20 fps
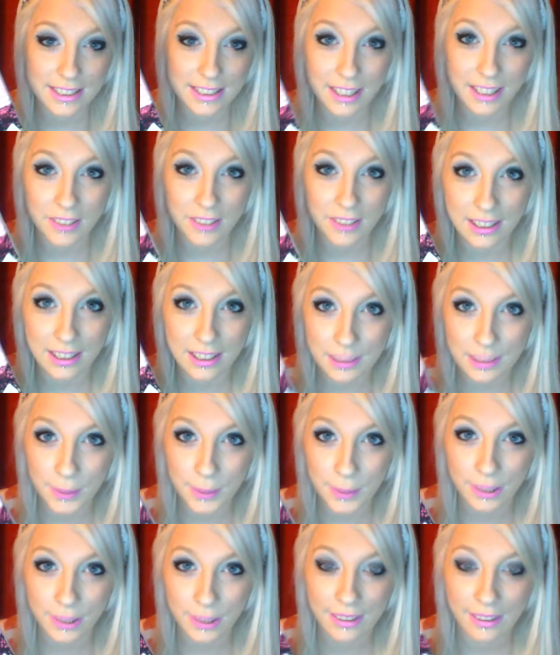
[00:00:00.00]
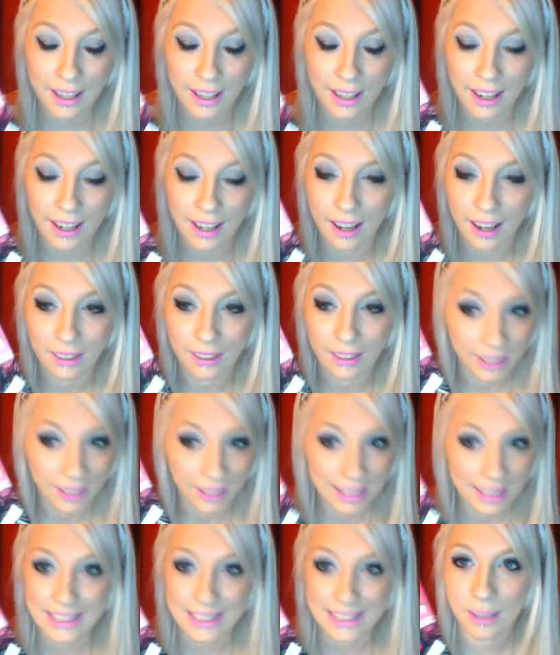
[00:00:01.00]
that like I said, I would love to do
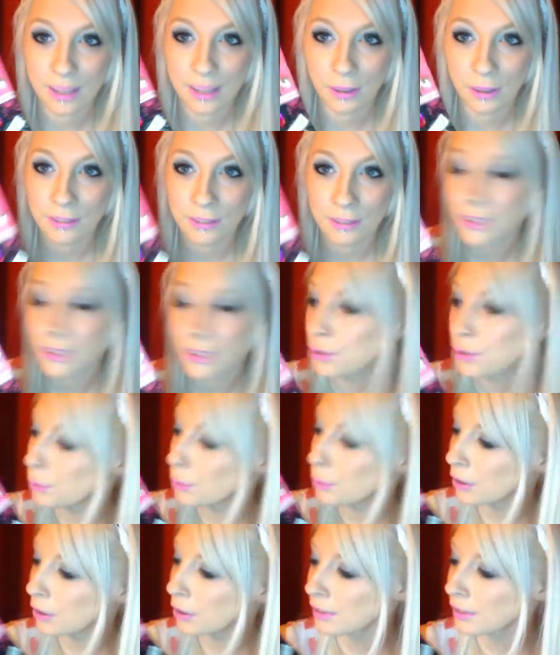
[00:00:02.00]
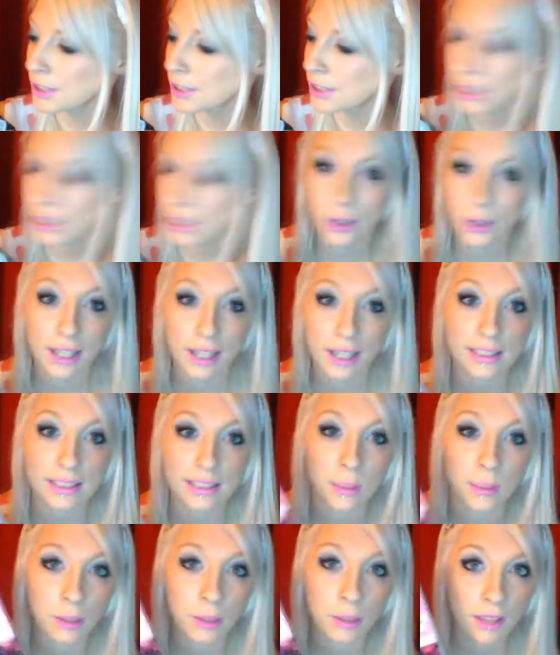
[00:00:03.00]
more of to show you guys, and I would love to do some of
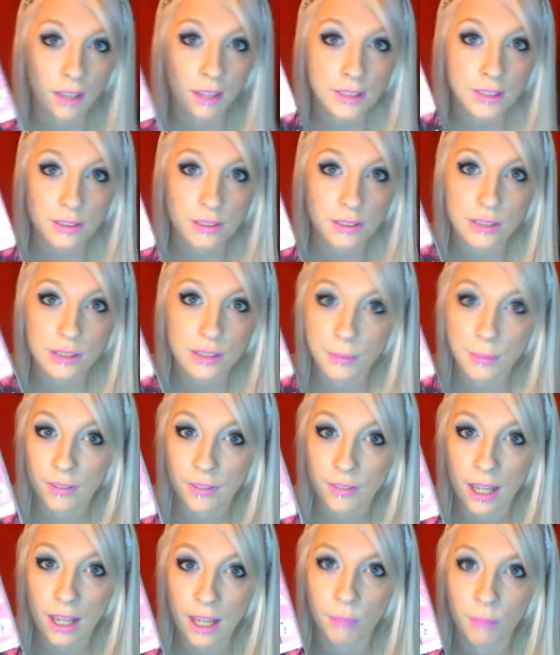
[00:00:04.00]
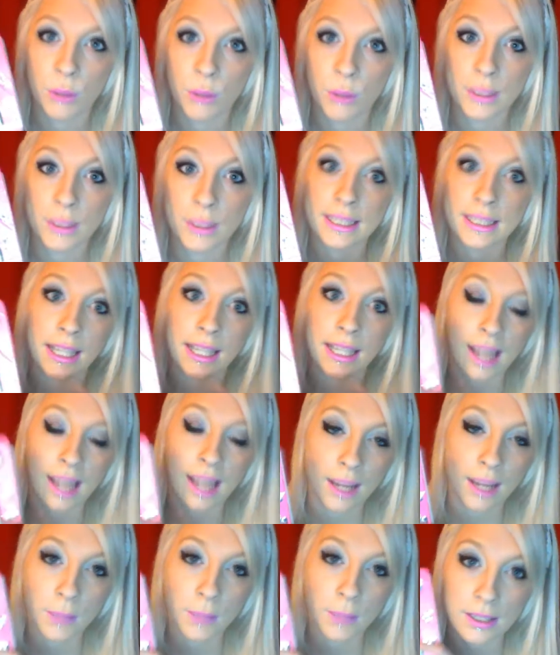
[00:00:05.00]
them, the ones that I can possibly do,
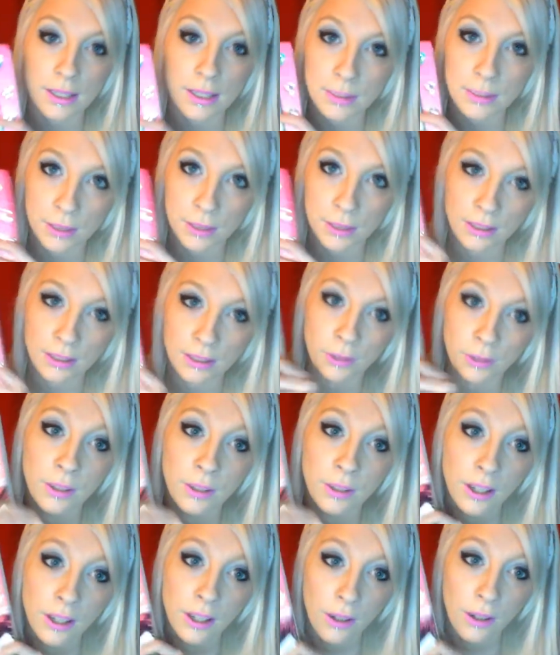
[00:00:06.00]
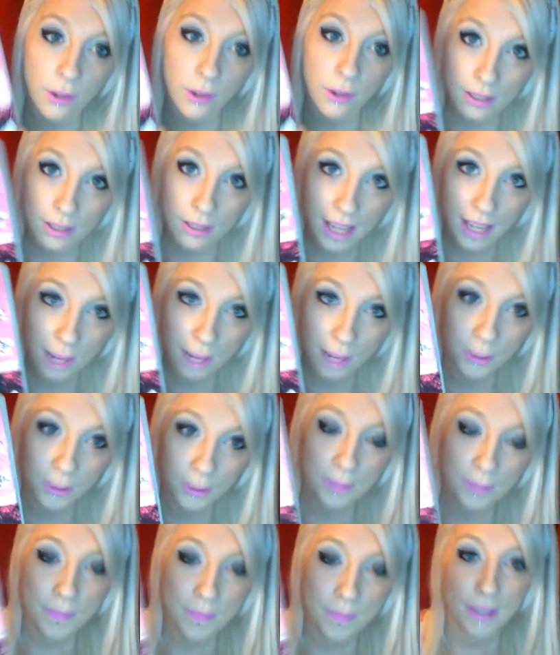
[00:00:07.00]
on camera. So if you
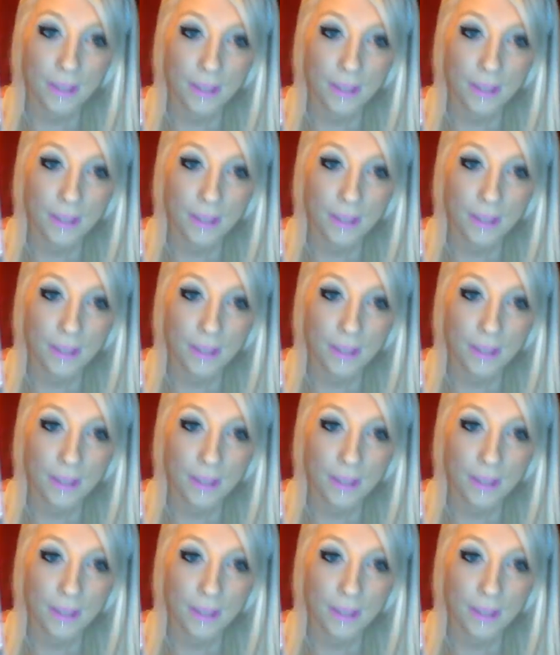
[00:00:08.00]
want to see